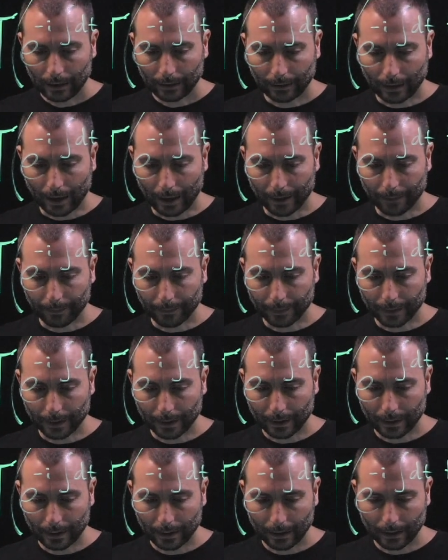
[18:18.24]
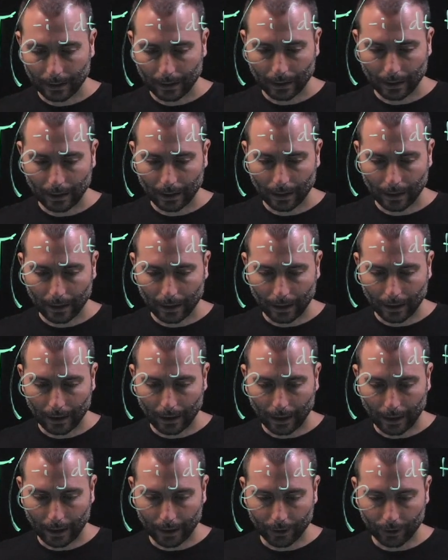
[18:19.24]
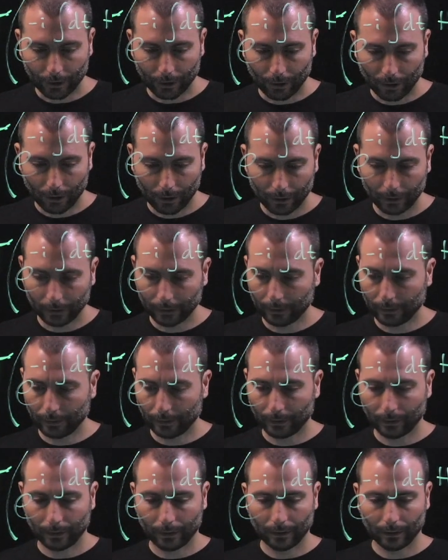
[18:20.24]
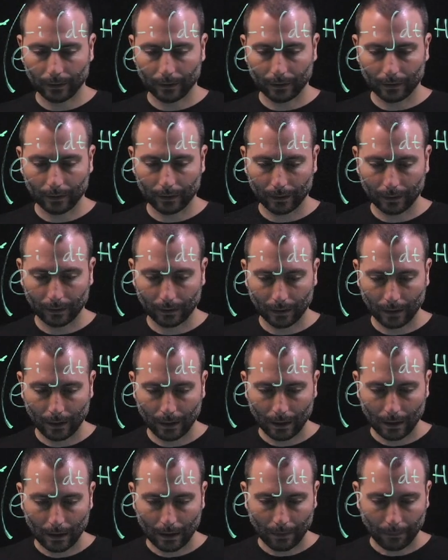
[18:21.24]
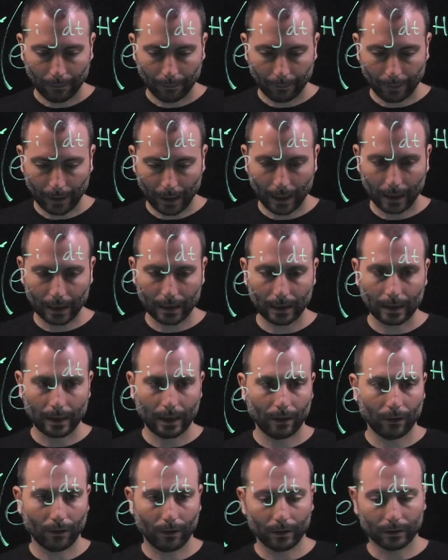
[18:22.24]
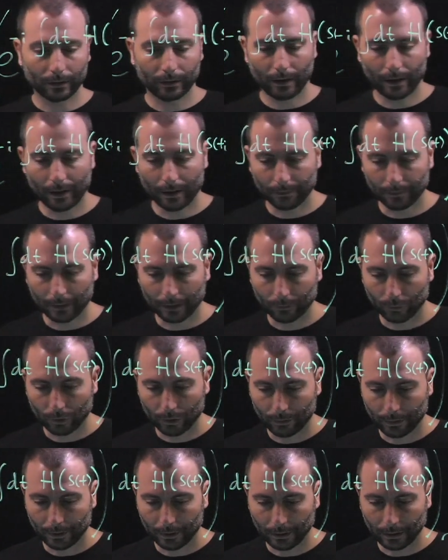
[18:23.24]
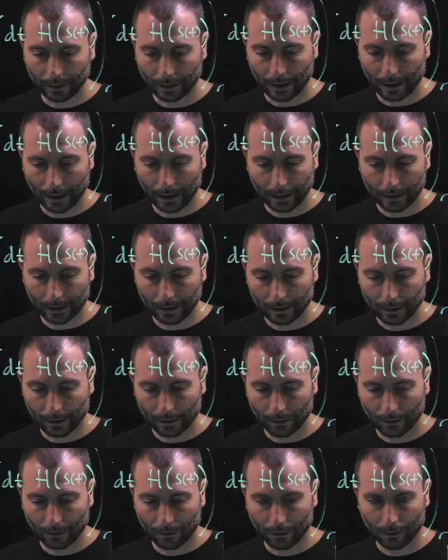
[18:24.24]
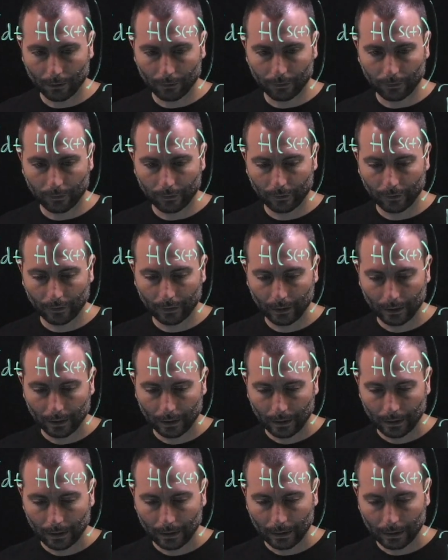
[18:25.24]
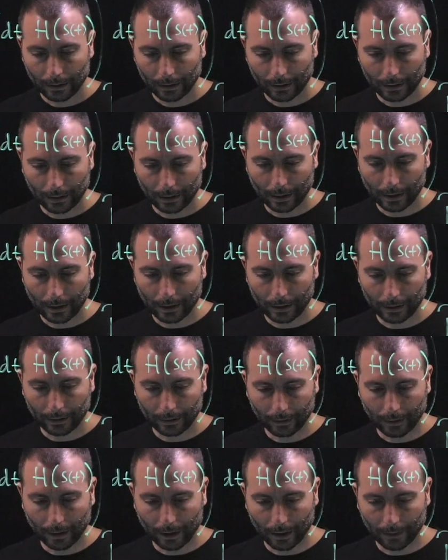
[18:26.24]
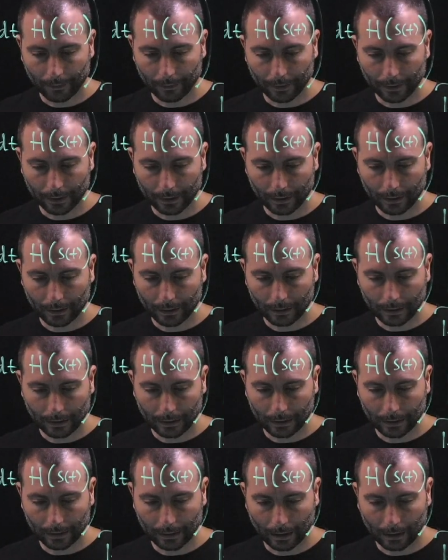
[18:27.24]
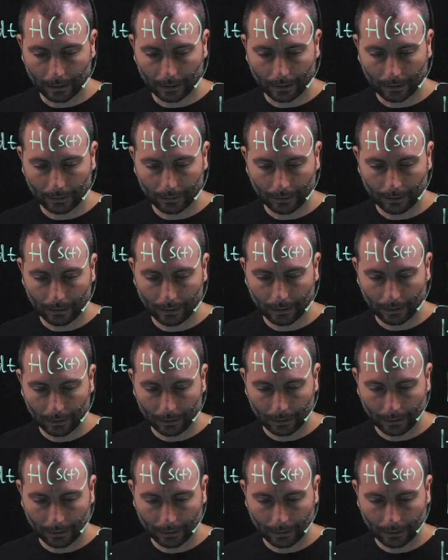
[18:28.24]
times H naught plus another term that will be S of K times delta T